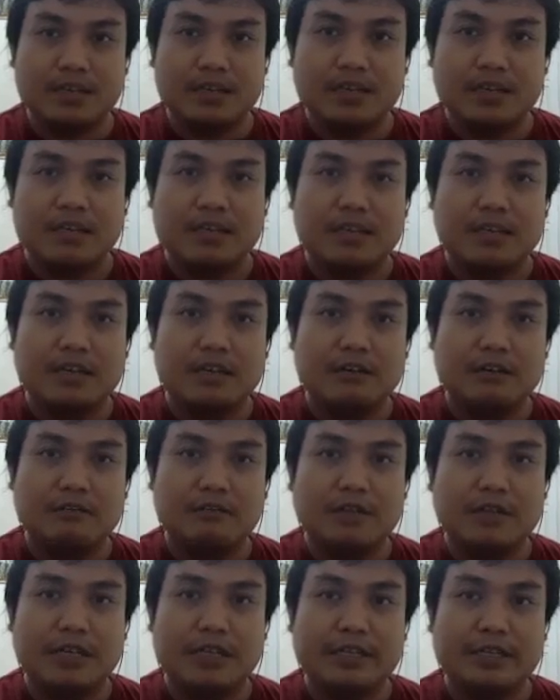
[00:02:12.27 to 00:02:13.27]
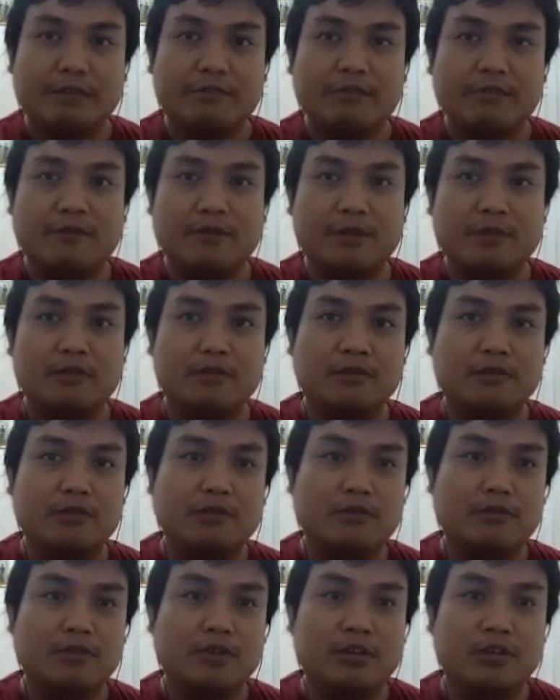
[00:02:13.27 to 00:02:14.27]
Now let's move on to
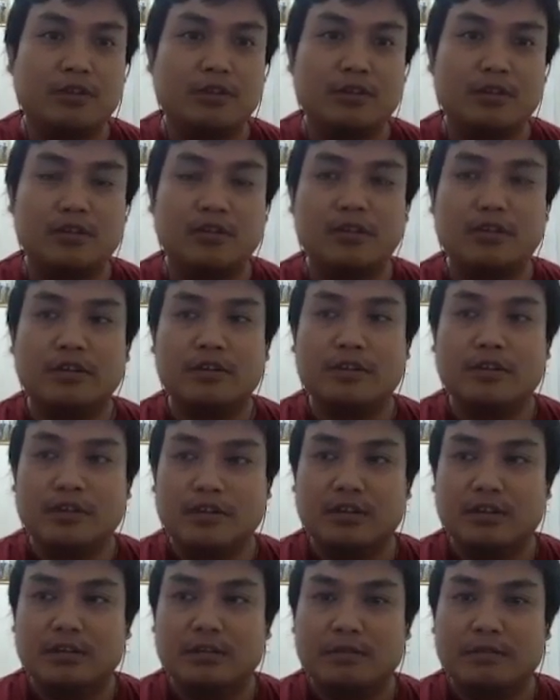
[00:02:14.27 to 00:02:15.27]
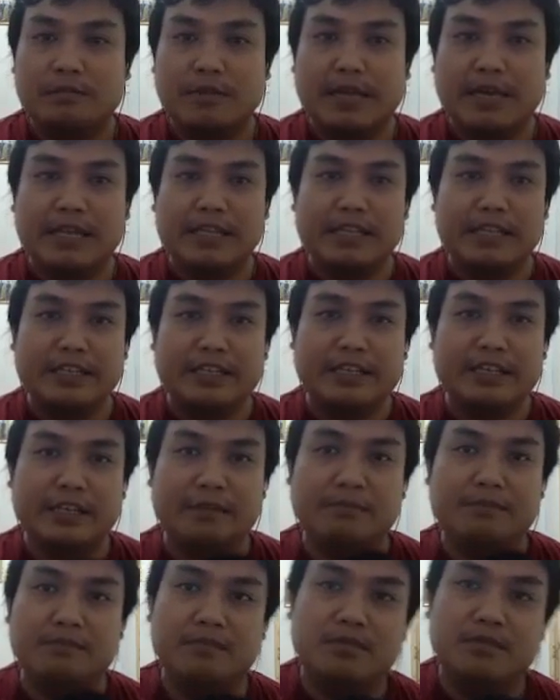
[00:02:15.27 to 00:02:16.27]
the main script.
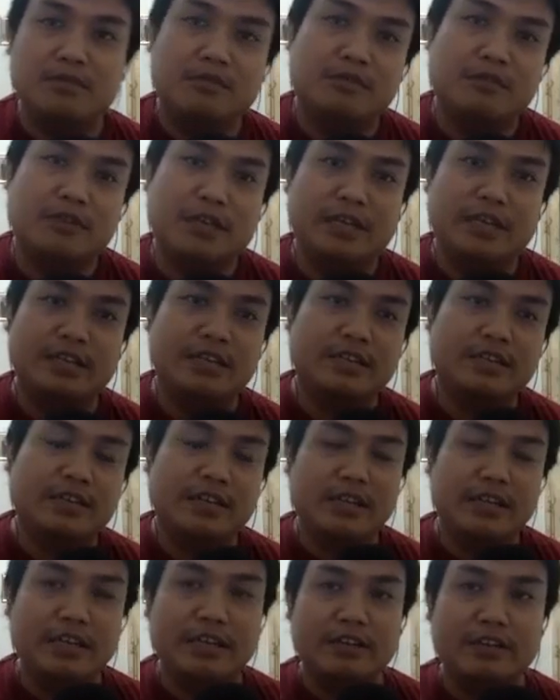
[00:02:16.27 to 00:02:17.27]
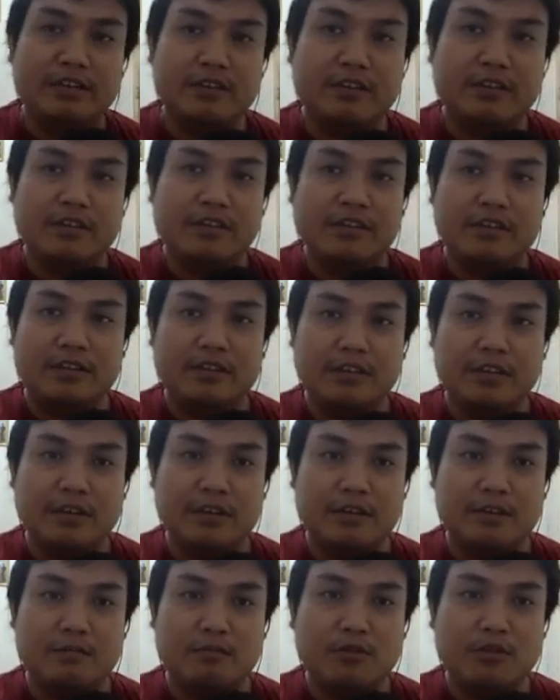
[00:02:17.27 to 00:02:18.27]
Okay. Here the
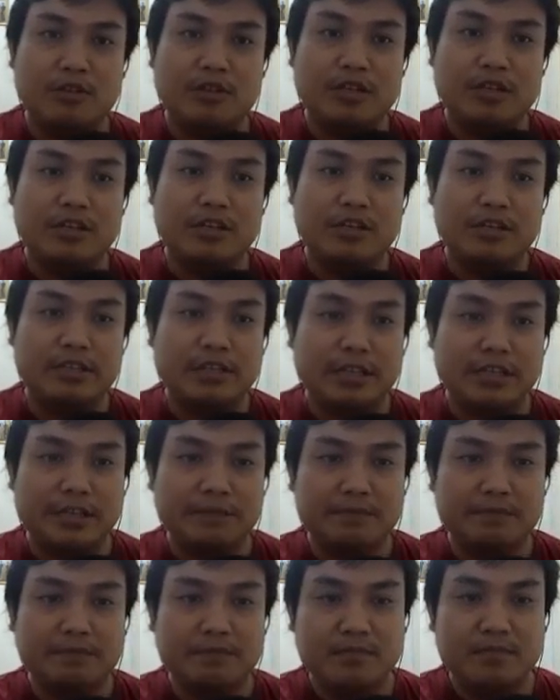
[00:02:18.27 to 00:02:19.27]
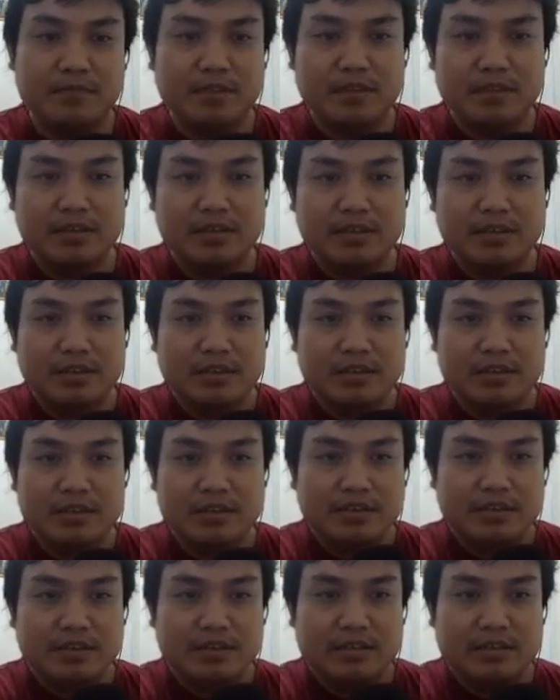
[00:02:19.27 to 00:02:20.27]
model script.
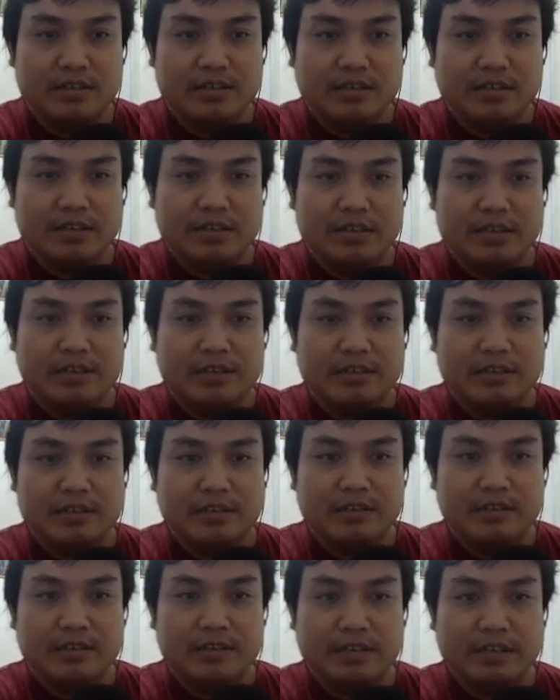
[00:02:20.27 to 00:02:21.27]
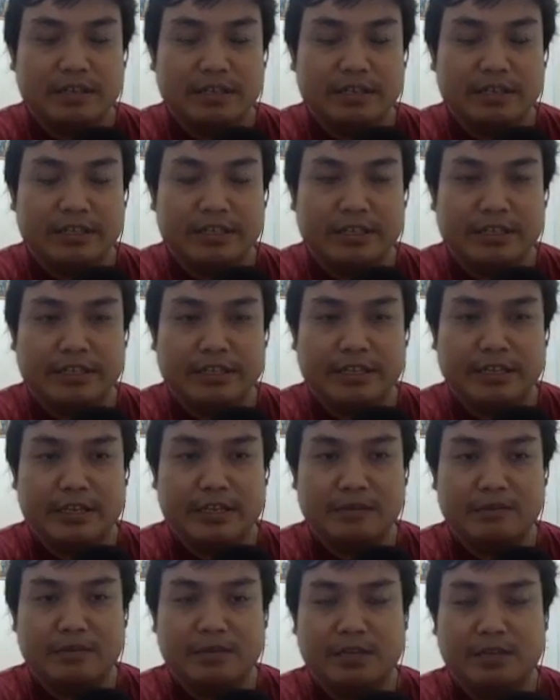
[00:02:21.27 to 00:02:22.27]
Here this is the same
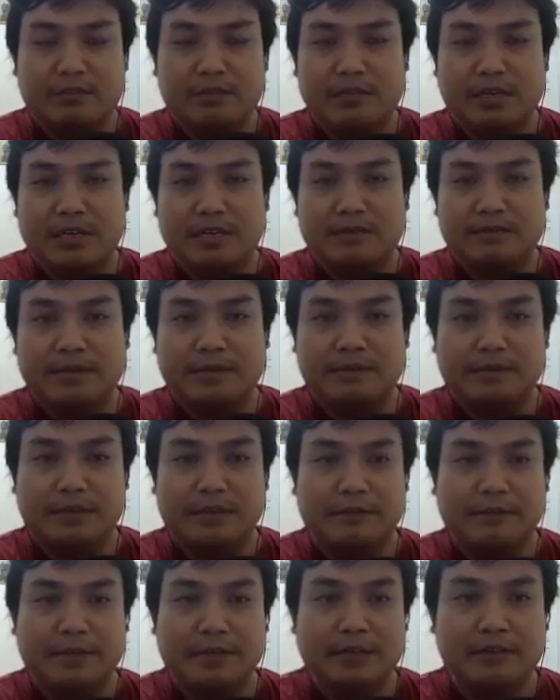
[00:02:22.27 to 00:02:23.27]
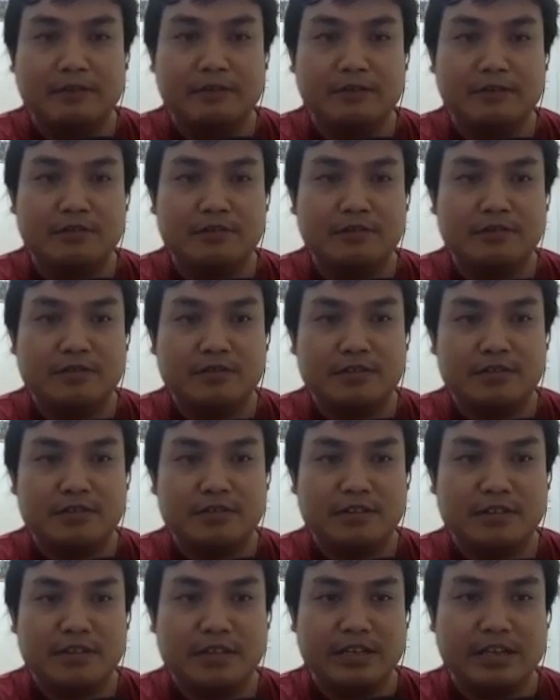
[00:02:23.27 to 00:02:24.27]
in my previous video.
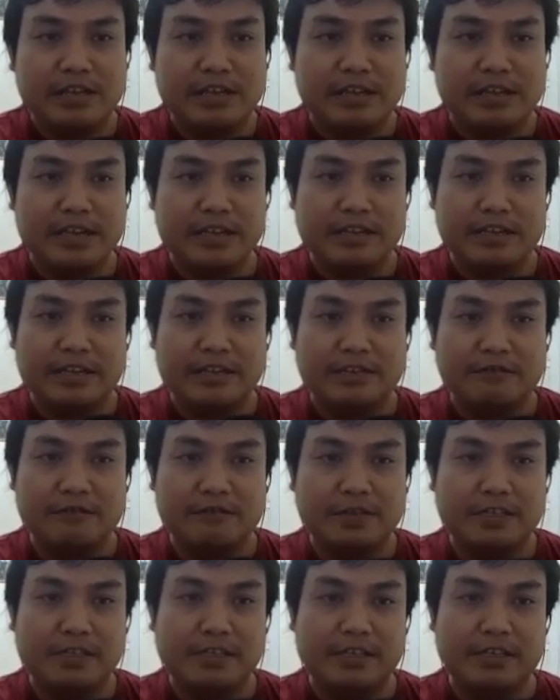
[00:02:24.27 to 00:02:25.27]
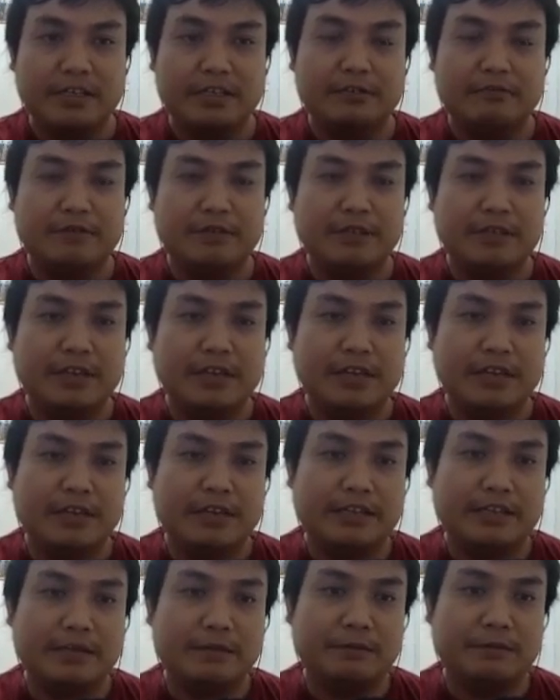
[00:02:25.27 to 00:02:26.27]
The height and the width is 28
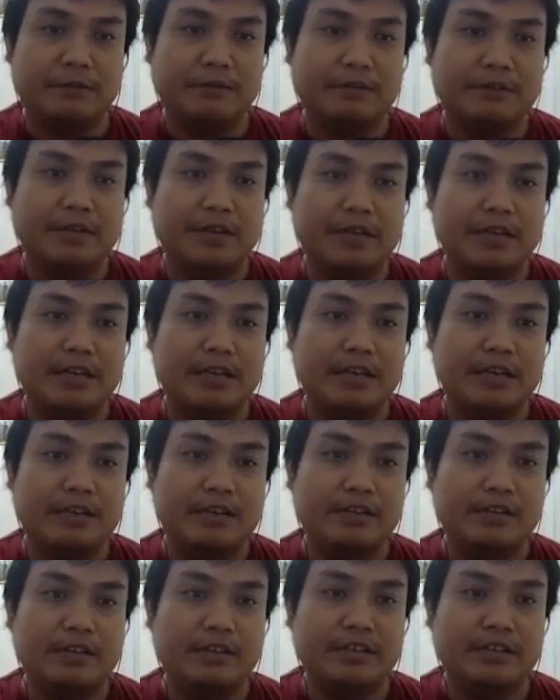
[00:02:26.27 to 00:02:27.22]
times 28.